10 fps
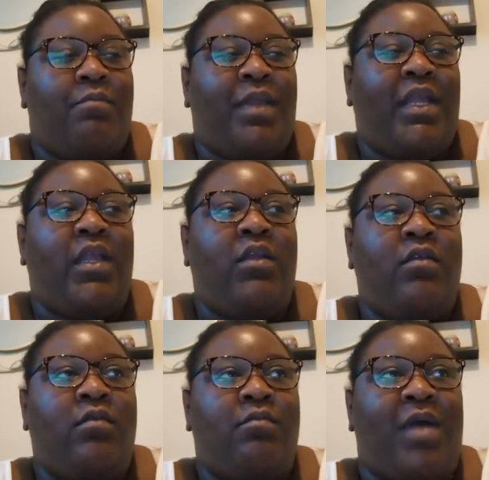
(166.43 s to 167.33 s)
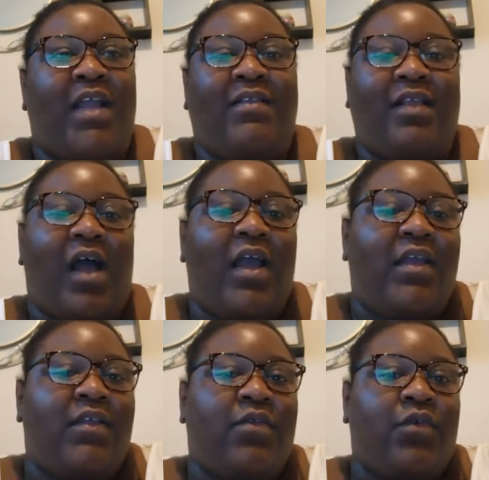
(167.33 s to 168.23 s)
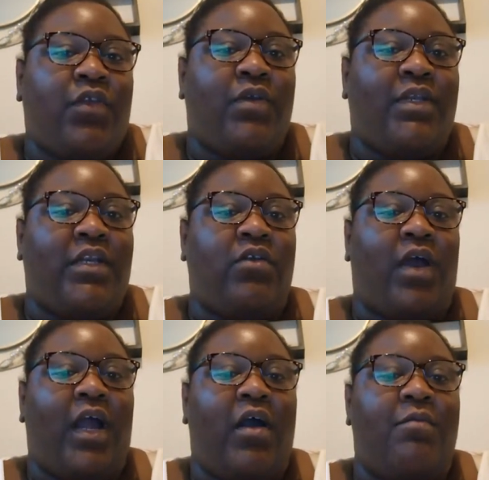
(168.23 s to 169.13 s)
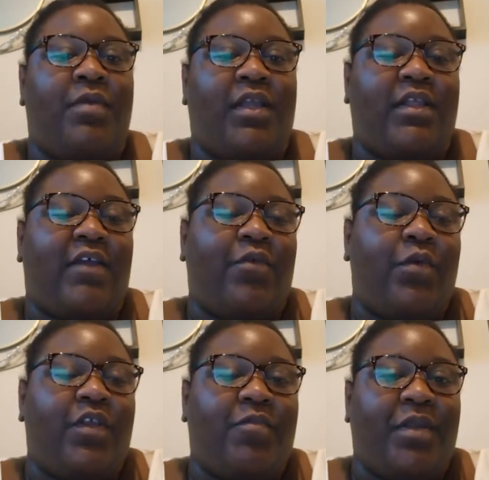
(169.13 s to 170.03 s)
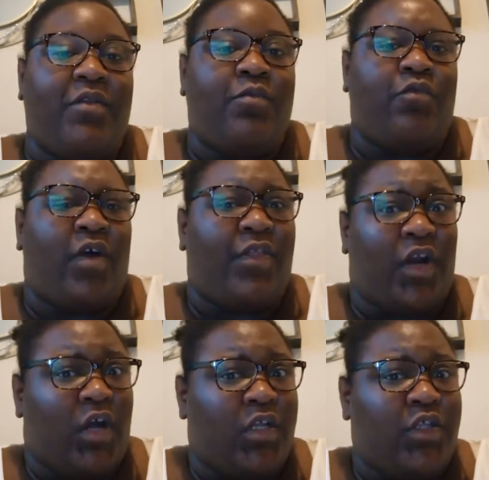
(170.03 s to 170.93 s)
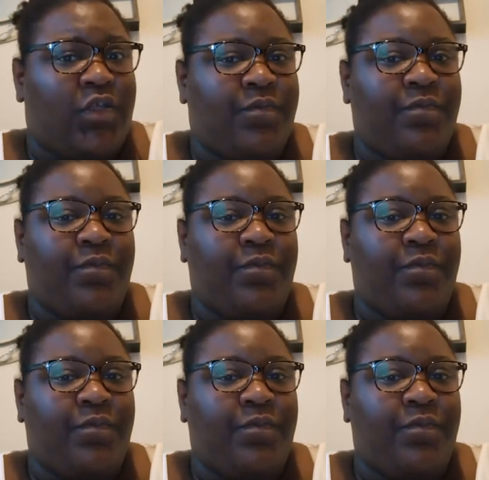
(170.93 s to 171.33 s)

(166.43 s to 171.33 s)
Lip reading: Being my size also did not help because I've always been rather large.